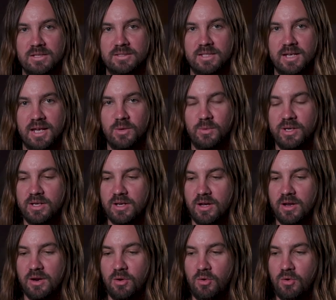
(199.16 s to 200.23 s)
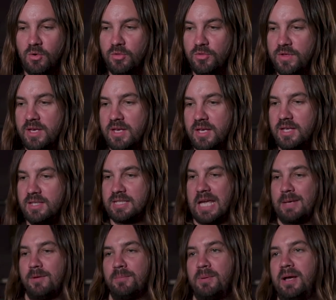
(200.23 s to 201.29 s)
Today we got all the
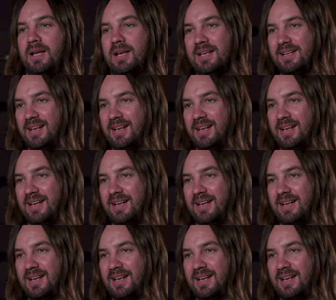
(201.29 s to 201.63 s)
Tame Impala